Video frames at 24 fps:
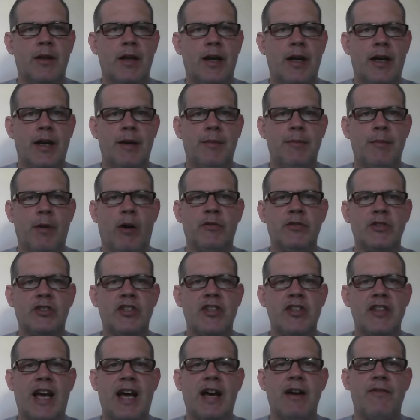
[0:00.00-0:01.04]

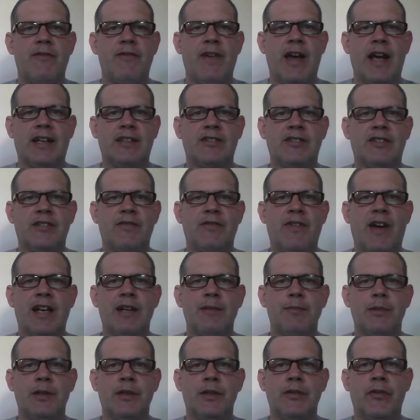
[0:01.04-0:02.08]
obviously that affects
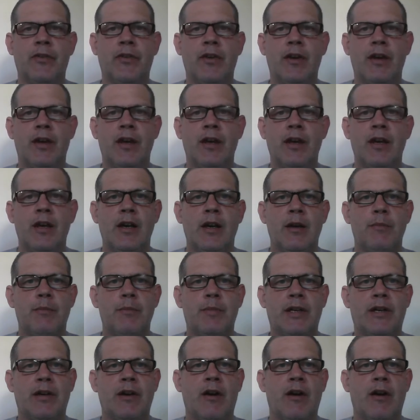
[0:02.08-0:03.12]
development
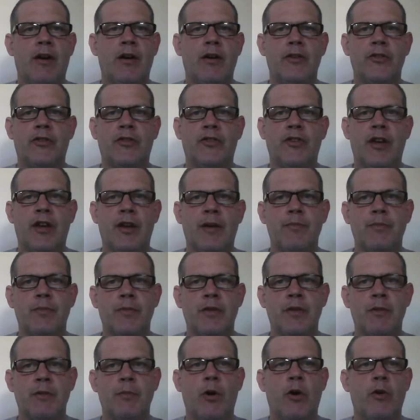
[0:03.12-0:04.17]
because
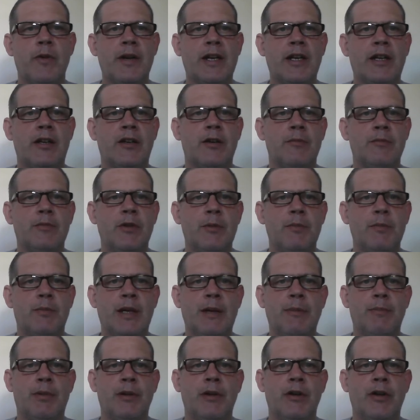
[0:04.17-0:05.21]
the more income that
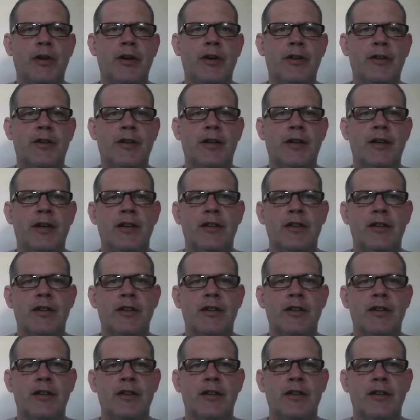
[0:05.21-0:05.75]
people earn,